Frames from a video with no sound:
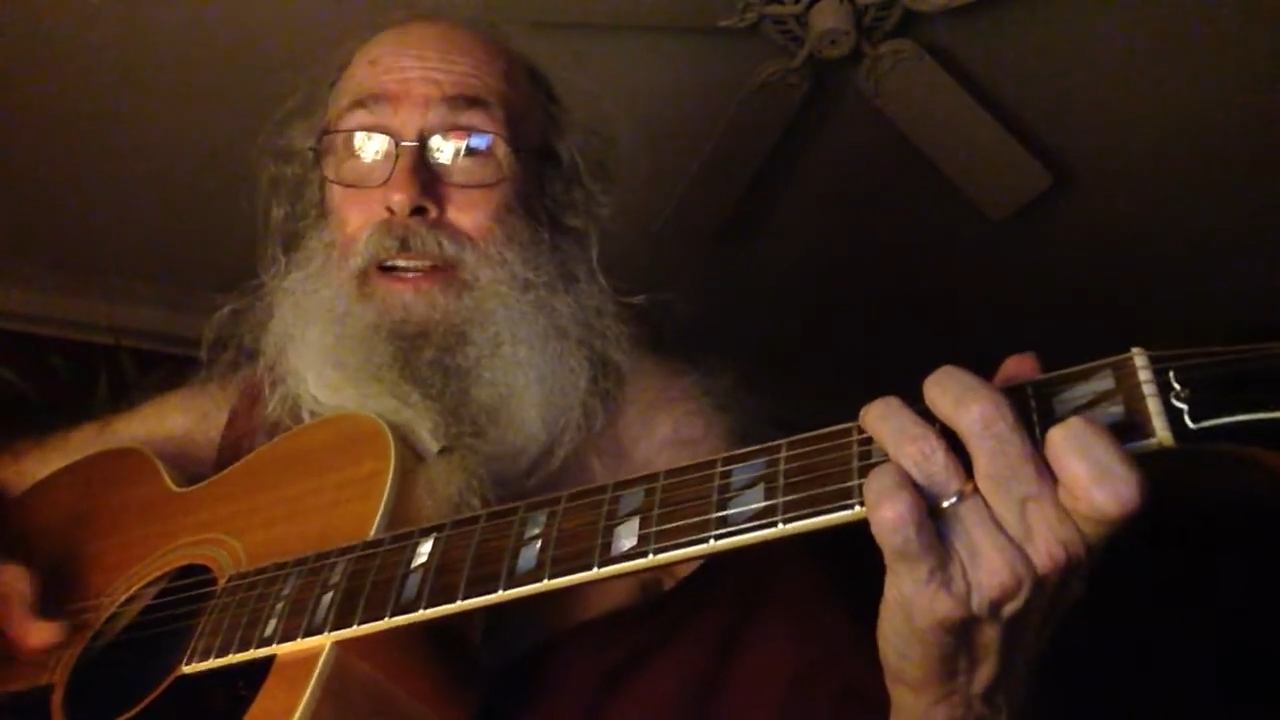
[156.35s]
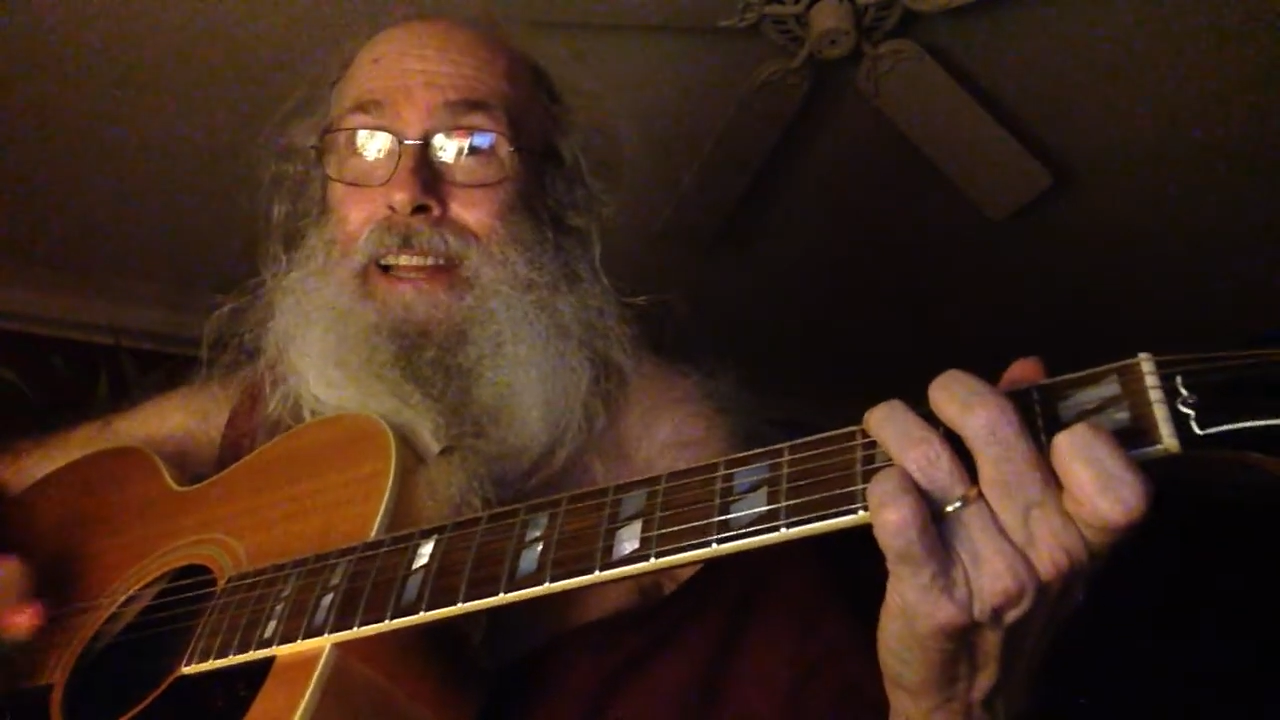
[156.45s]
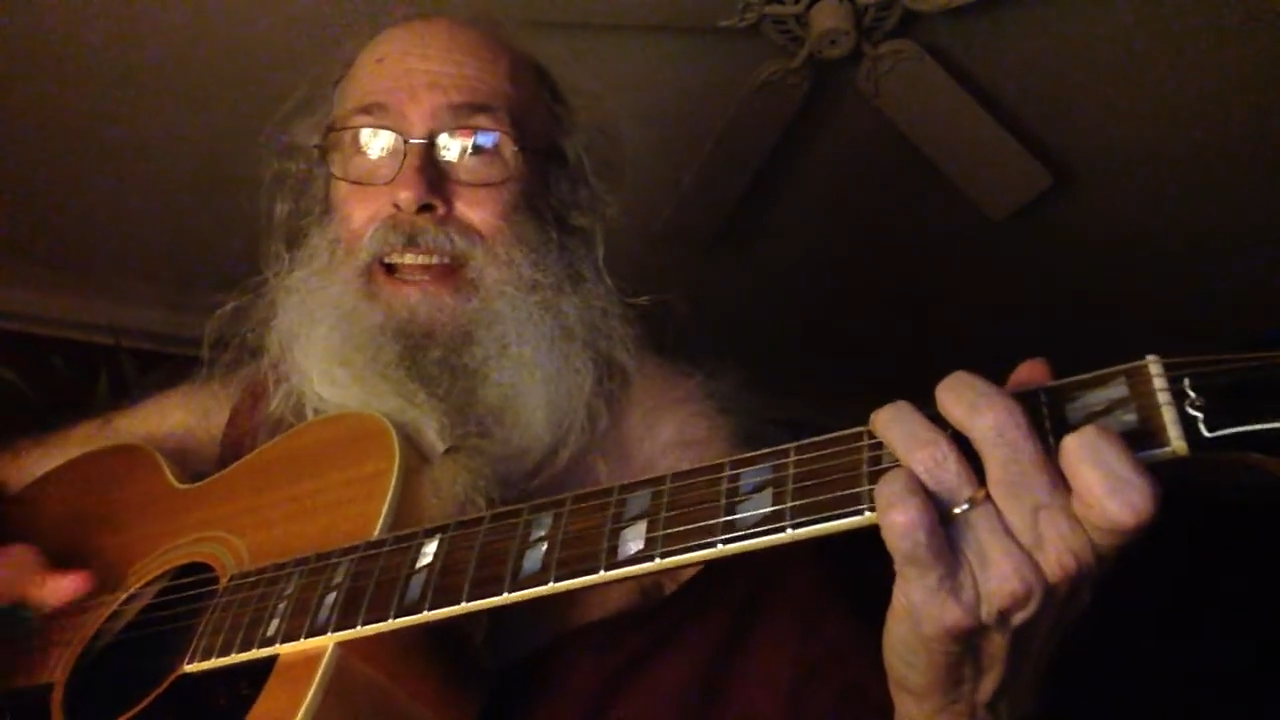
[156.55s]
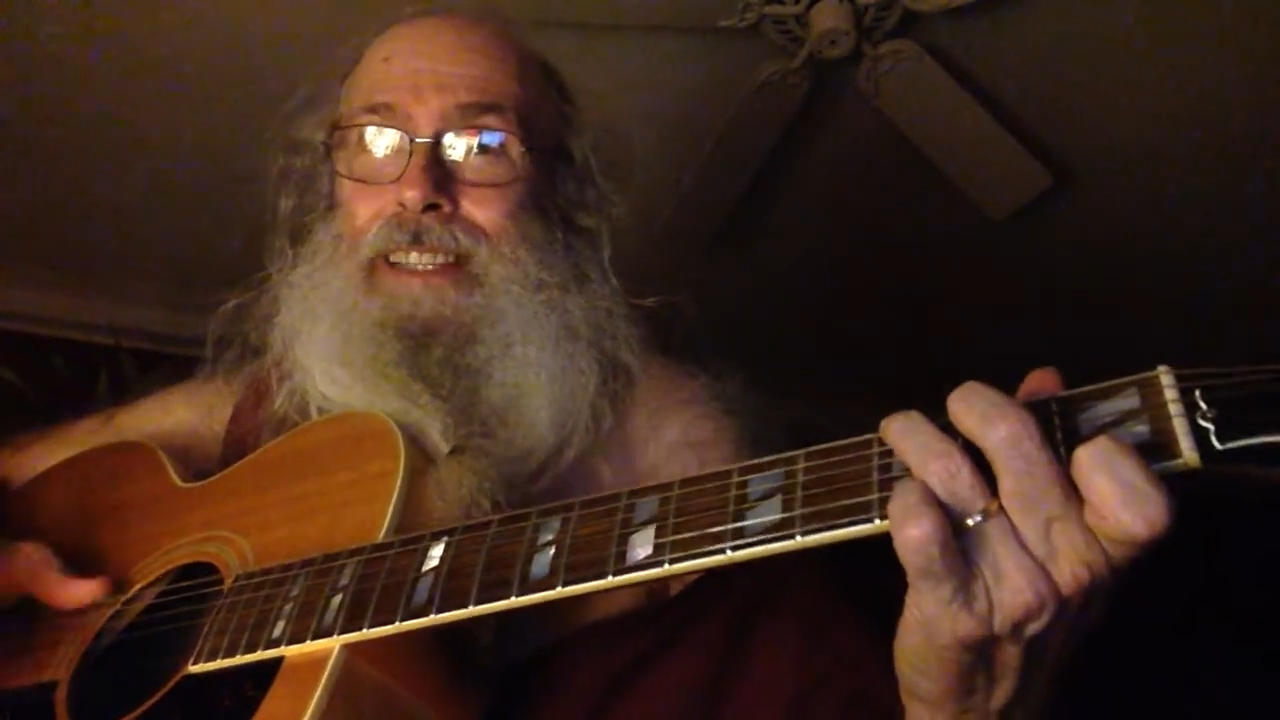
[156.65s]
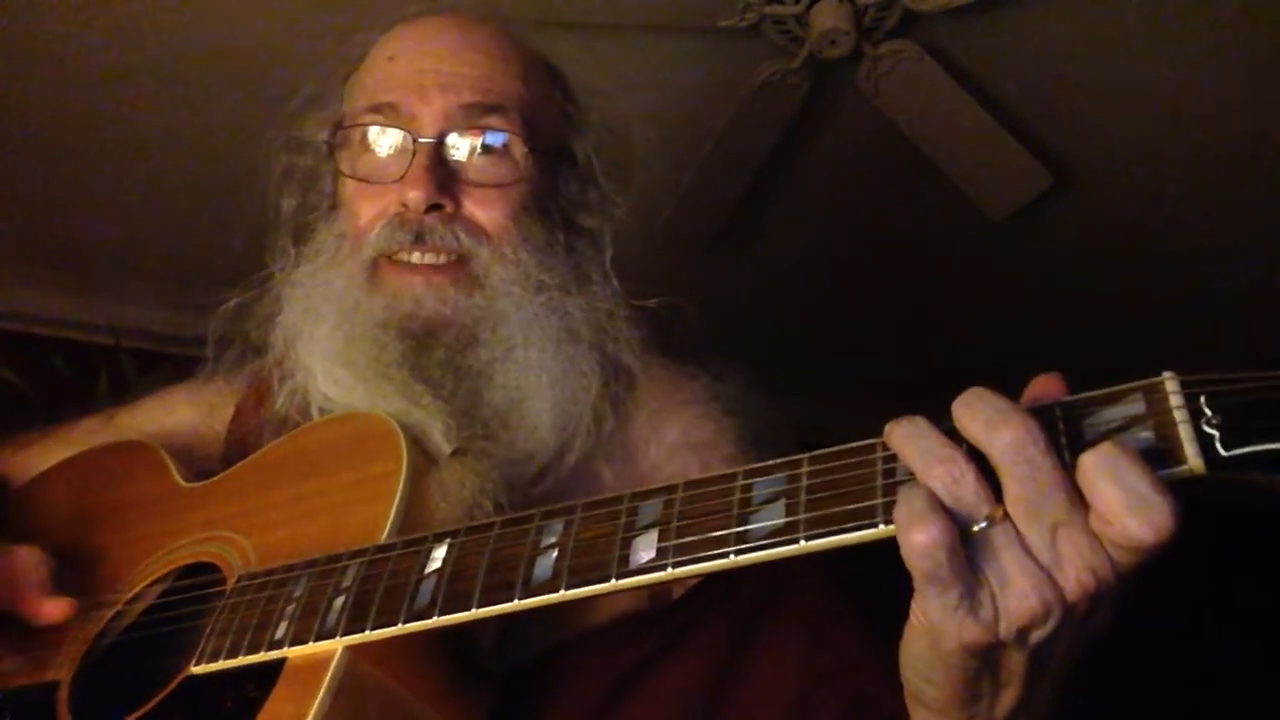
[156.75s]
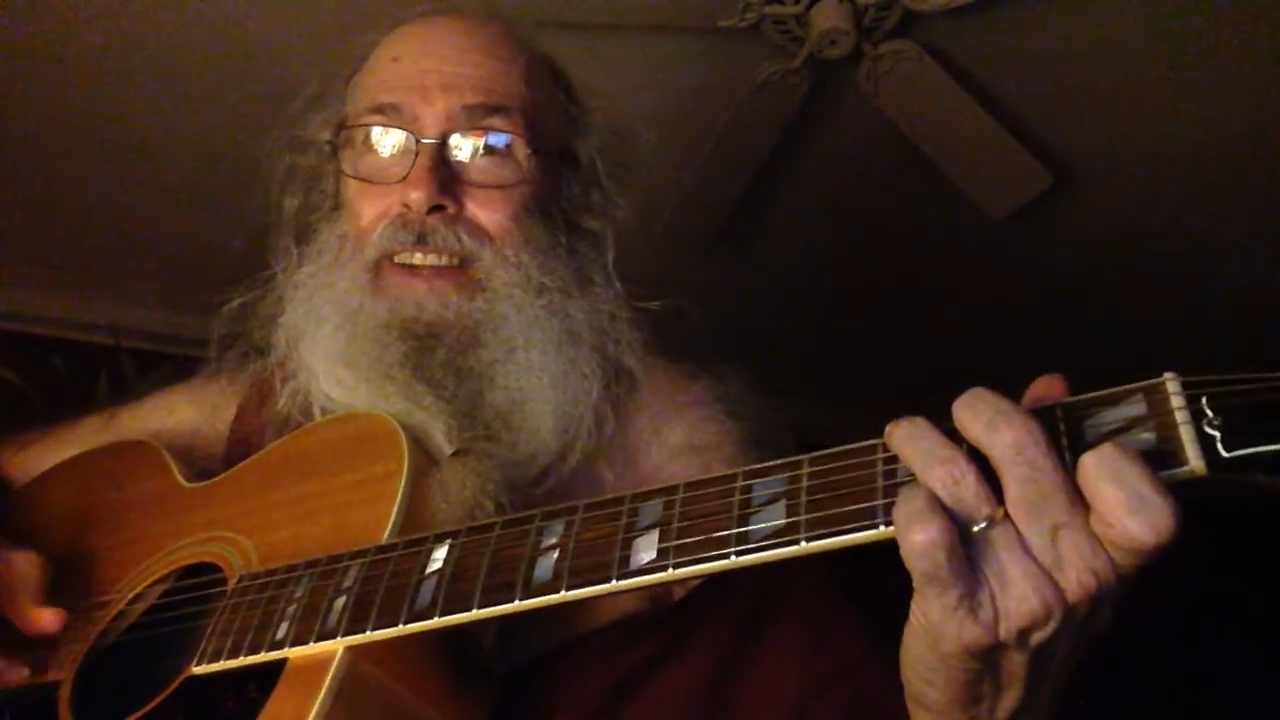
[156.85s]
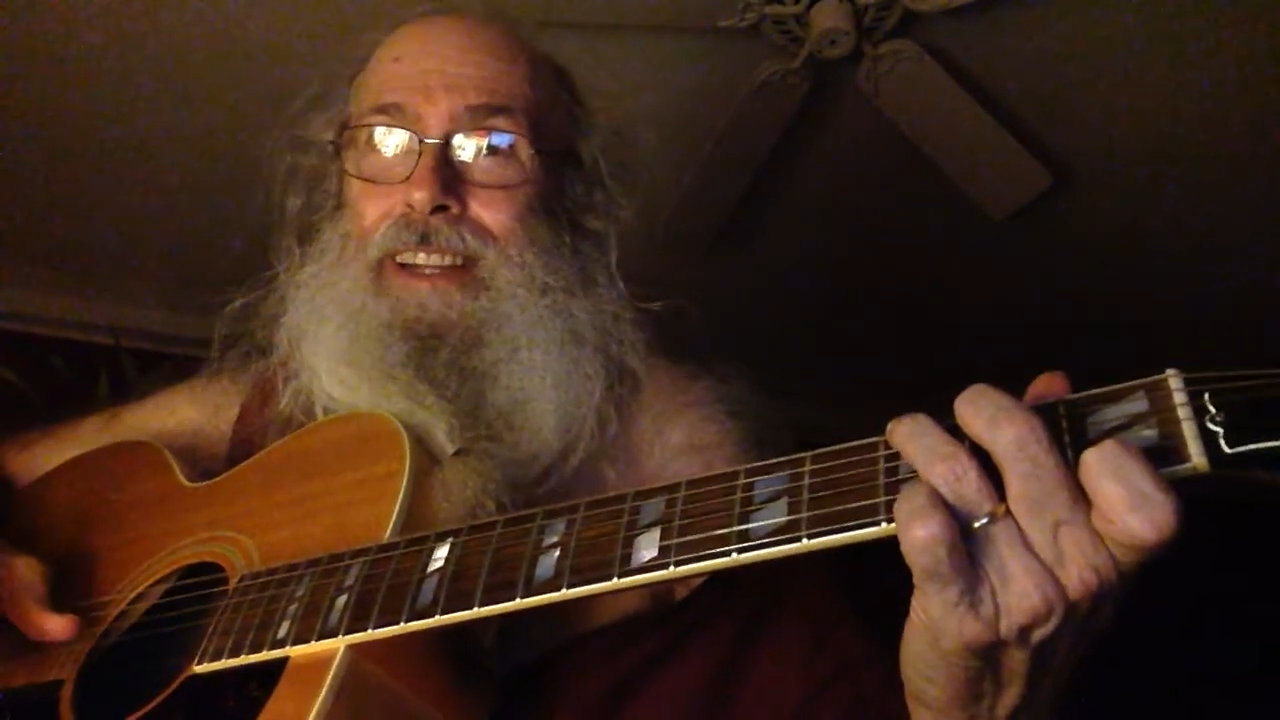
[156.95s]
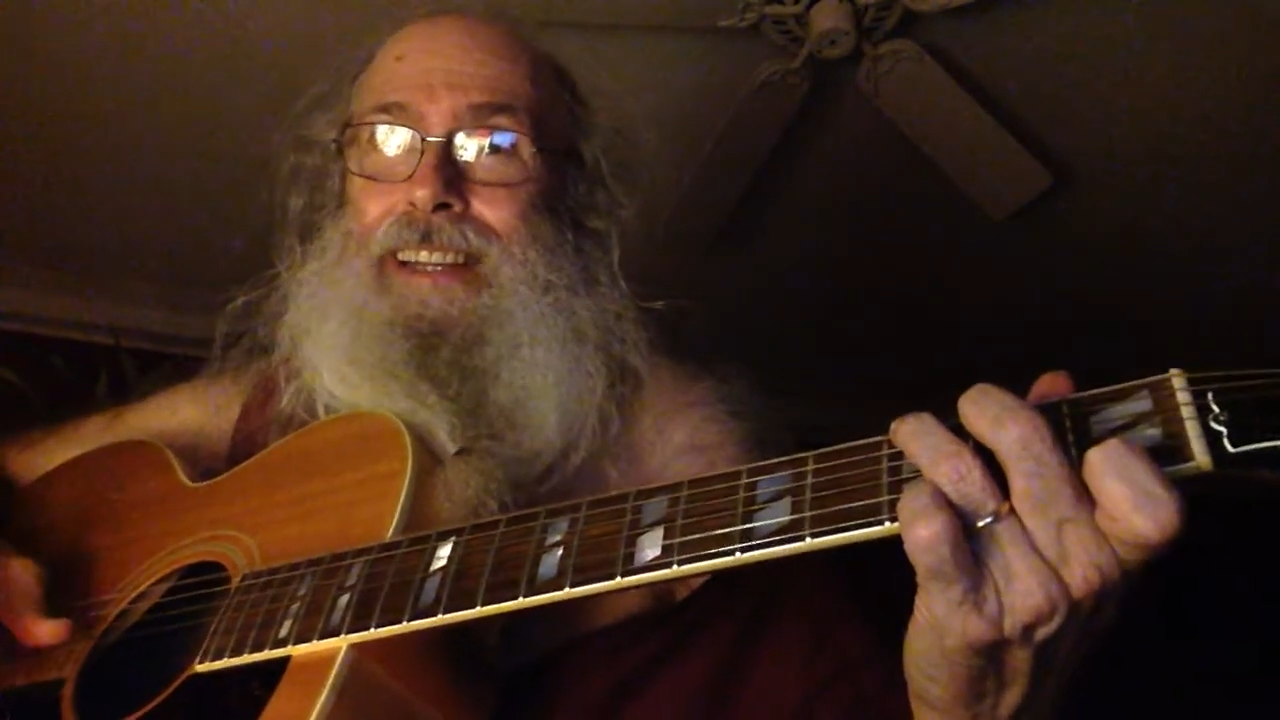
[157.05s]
index finger